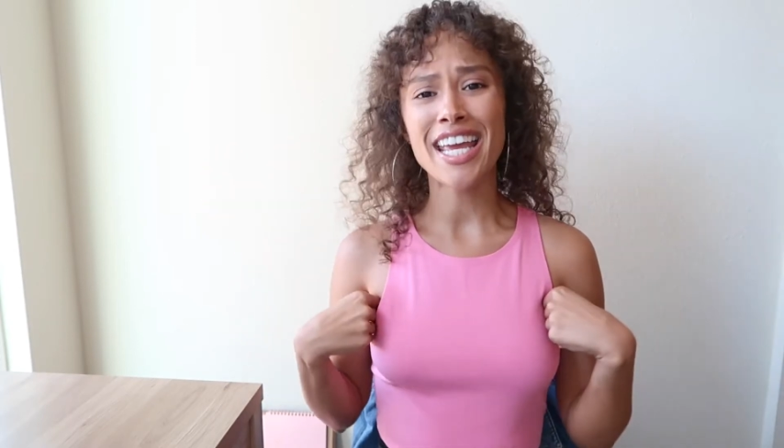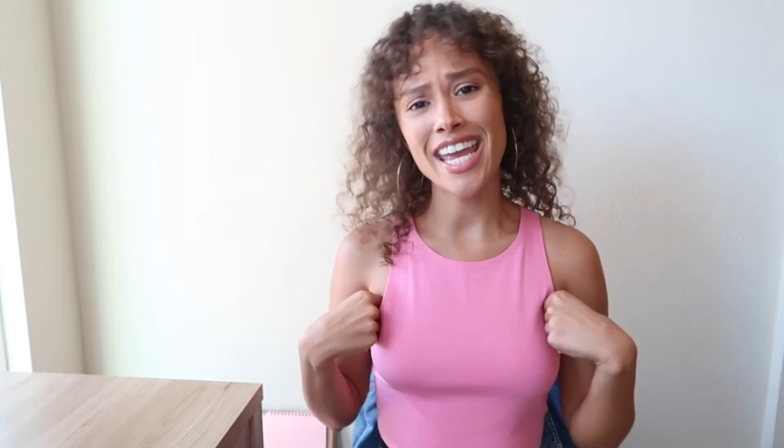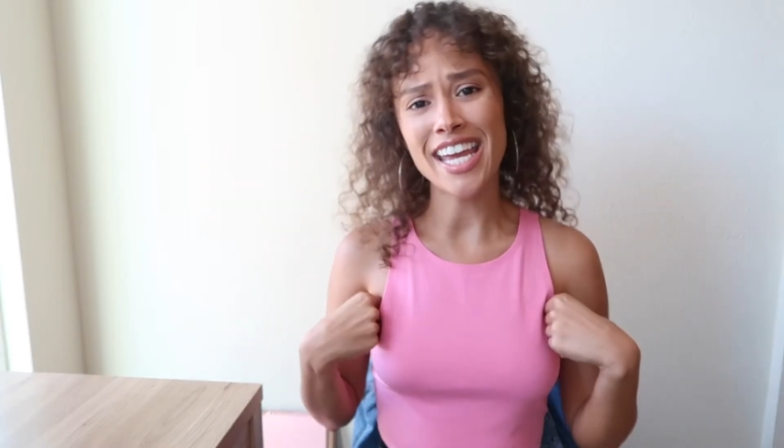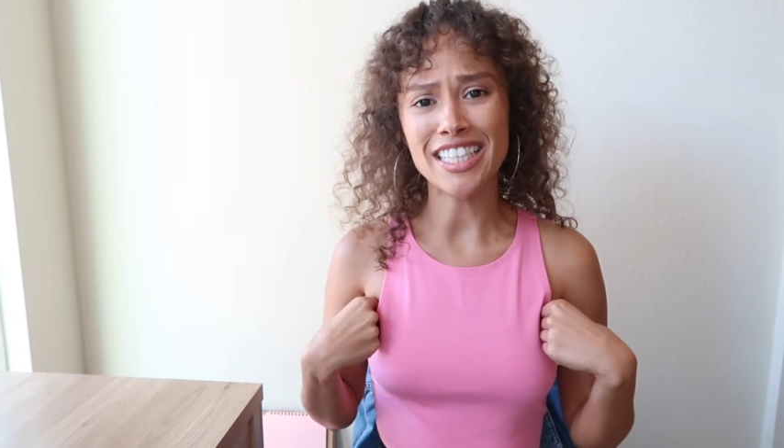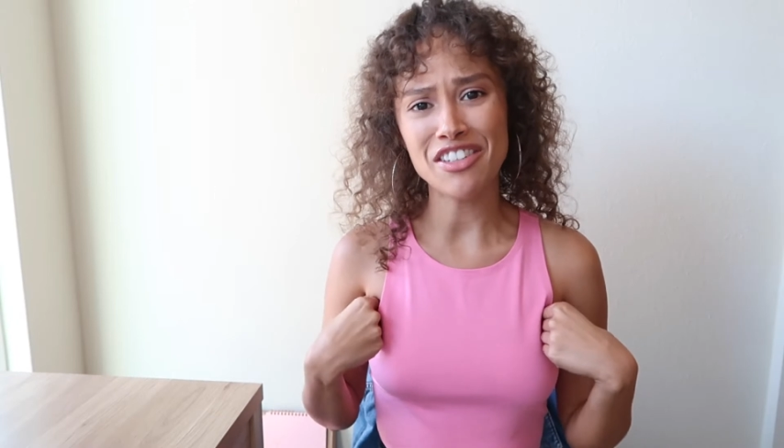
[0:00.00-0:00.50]

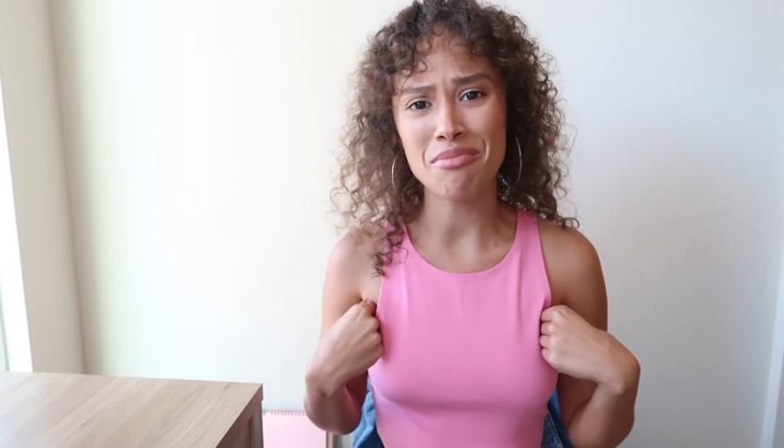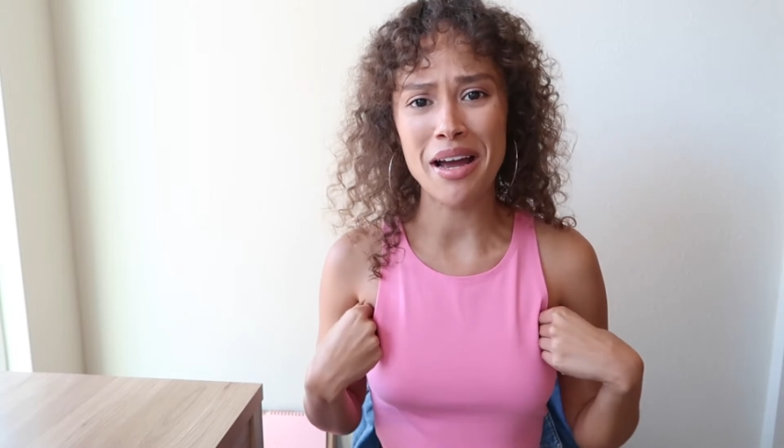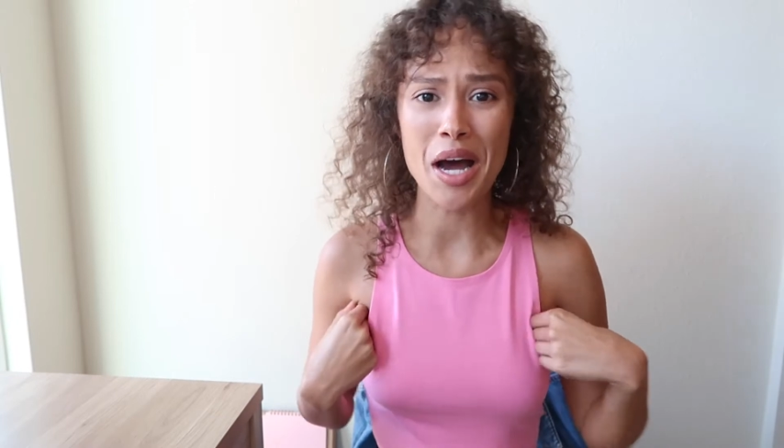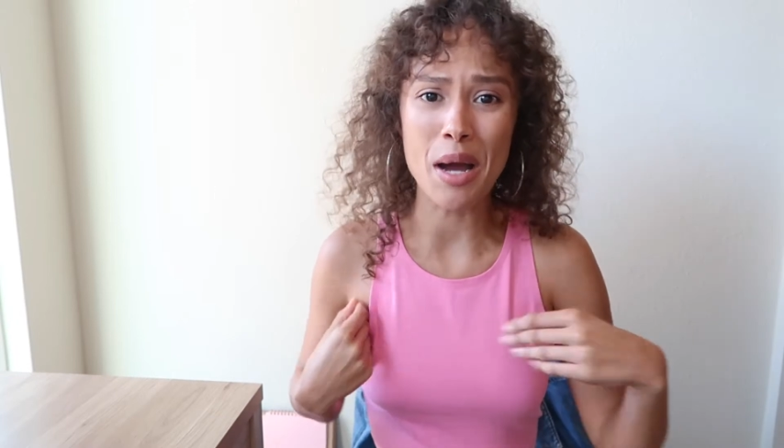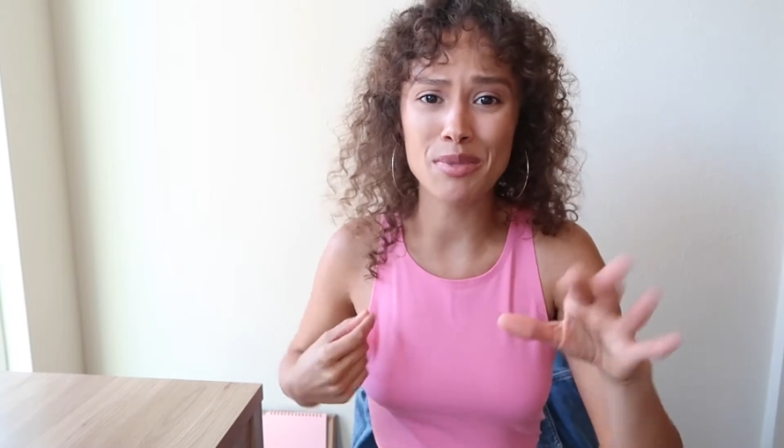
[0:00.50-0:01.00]
can't lift
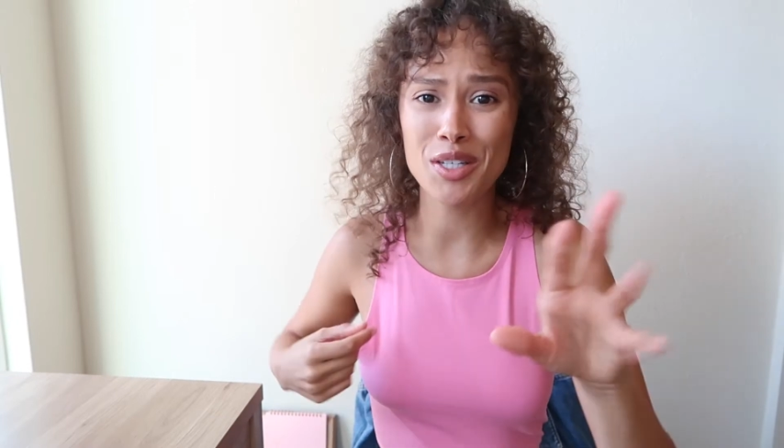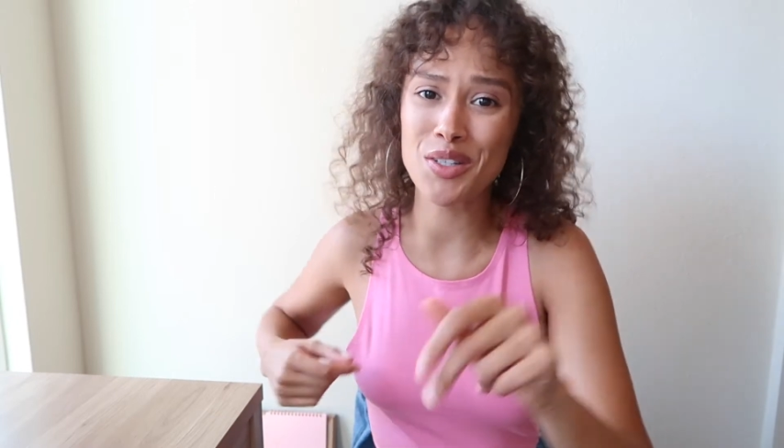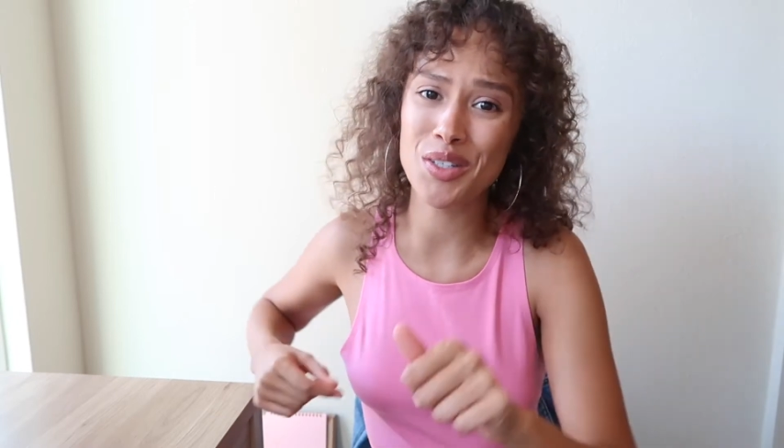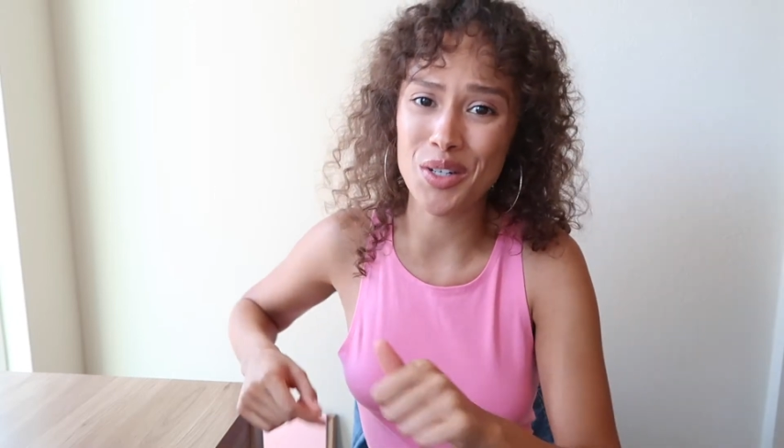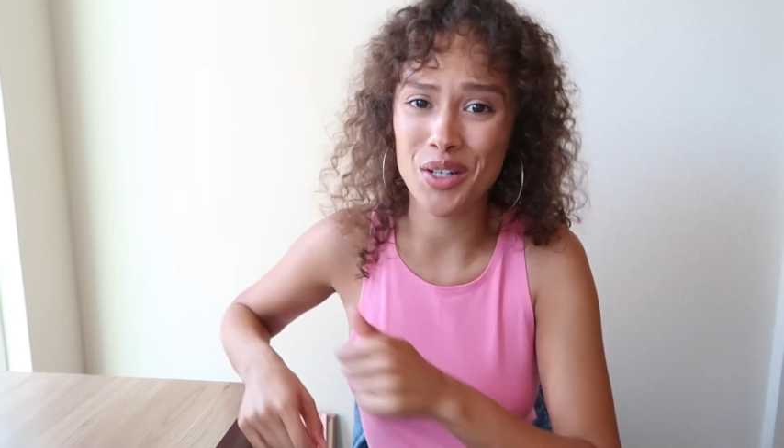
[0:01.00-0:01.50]
my arms
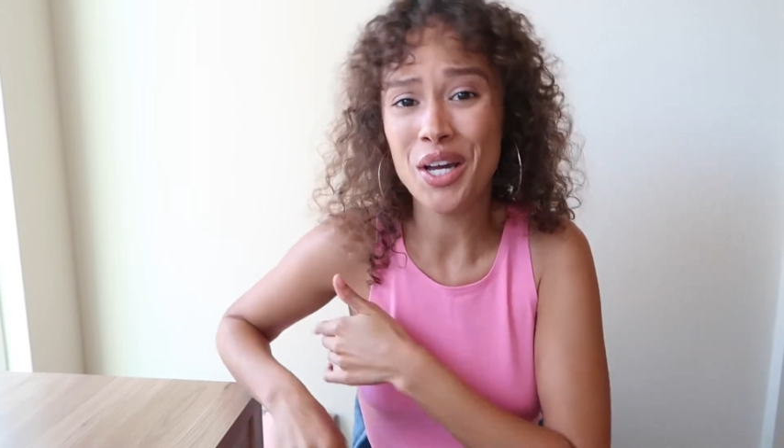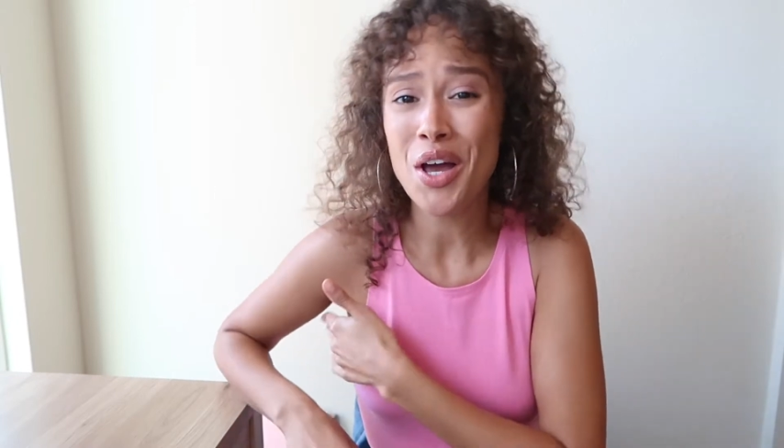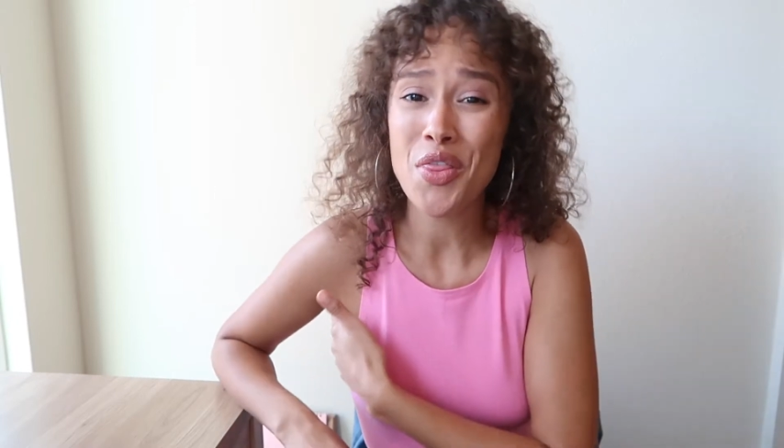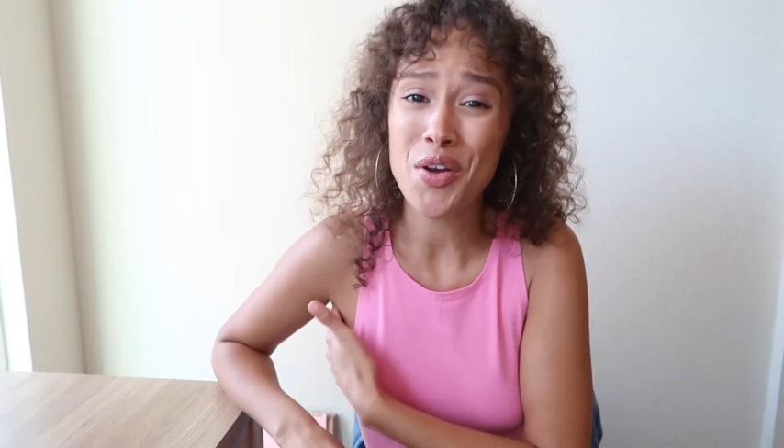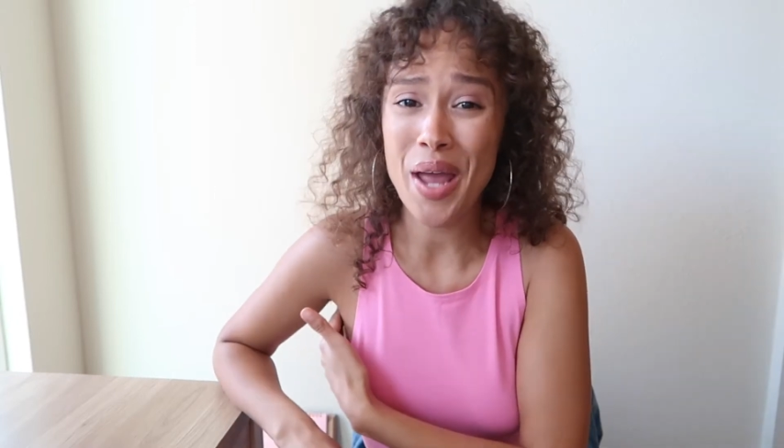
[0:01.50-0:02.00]
because
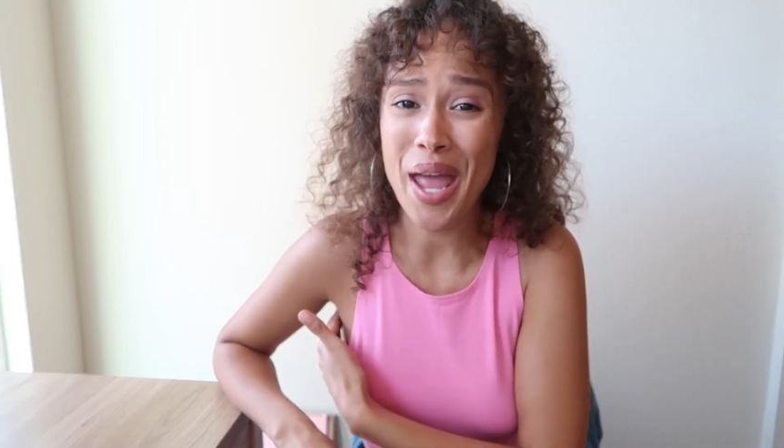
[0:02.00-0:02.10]
they're